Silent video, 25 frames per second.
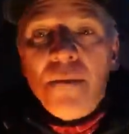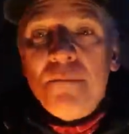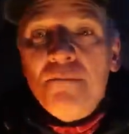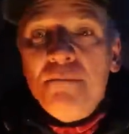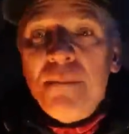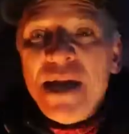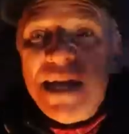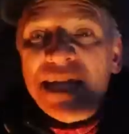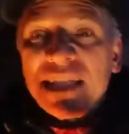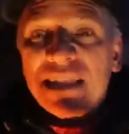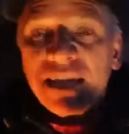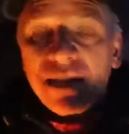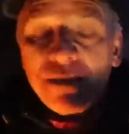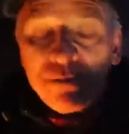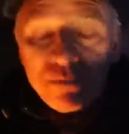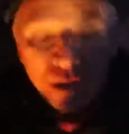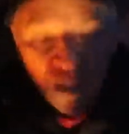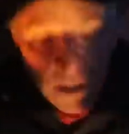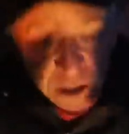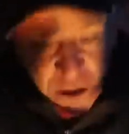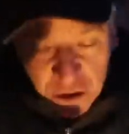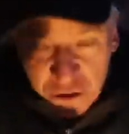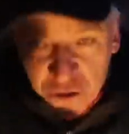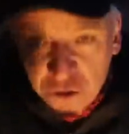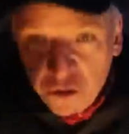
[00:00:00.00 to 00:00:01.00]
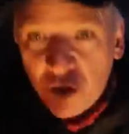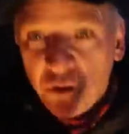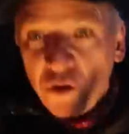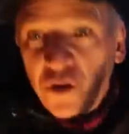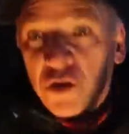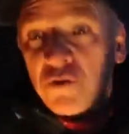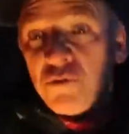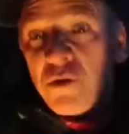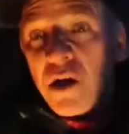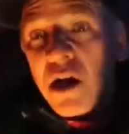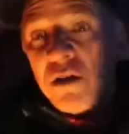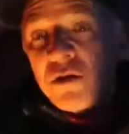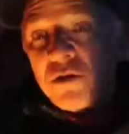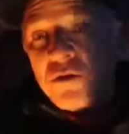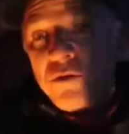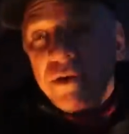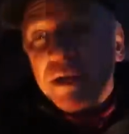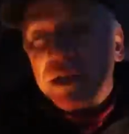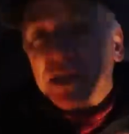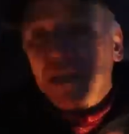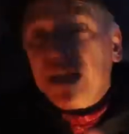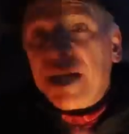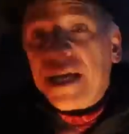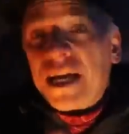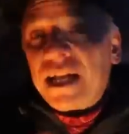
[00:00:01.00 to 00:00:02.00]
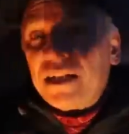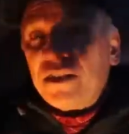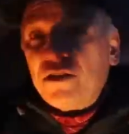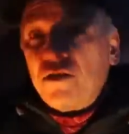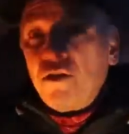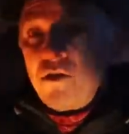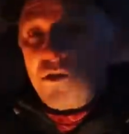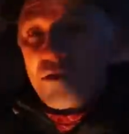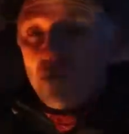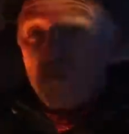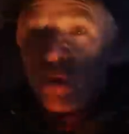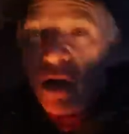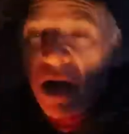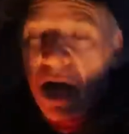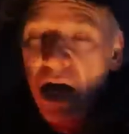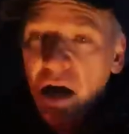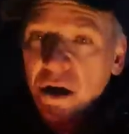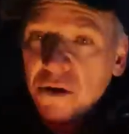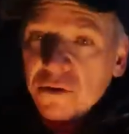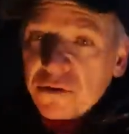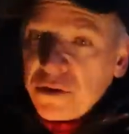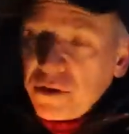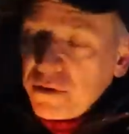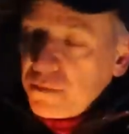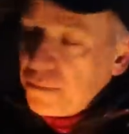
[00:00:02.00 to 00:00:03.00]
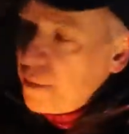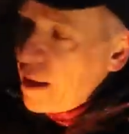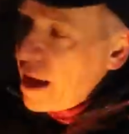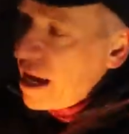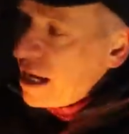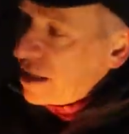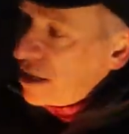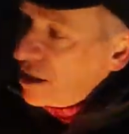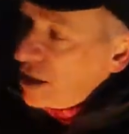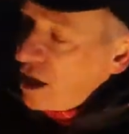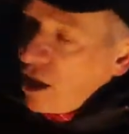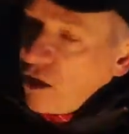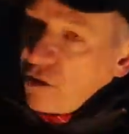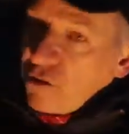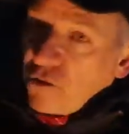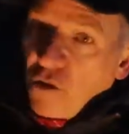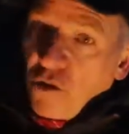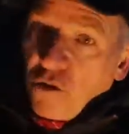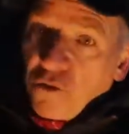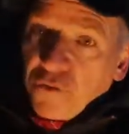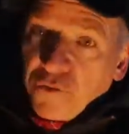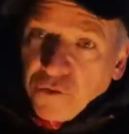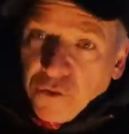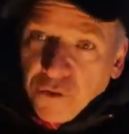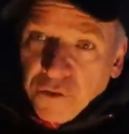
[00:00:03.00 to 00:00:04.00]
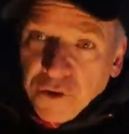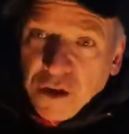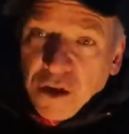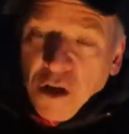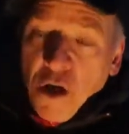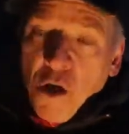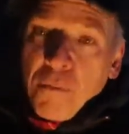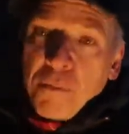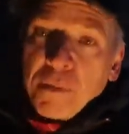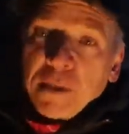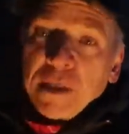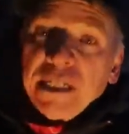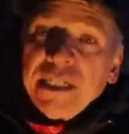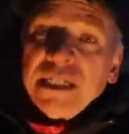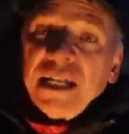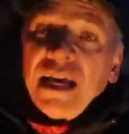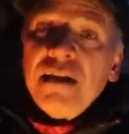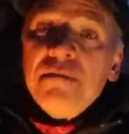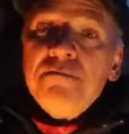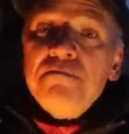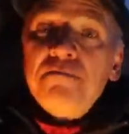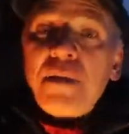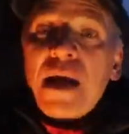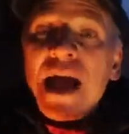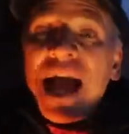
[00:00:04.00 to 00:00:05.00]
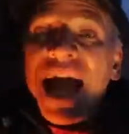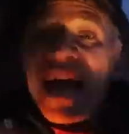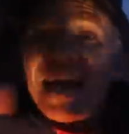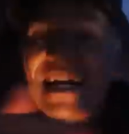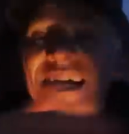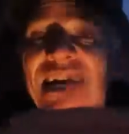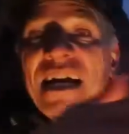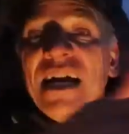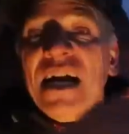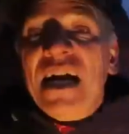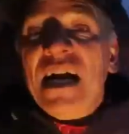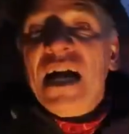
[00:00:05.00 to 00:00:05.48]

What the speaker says: make them turn around quickly and go around the backyard through the opening and back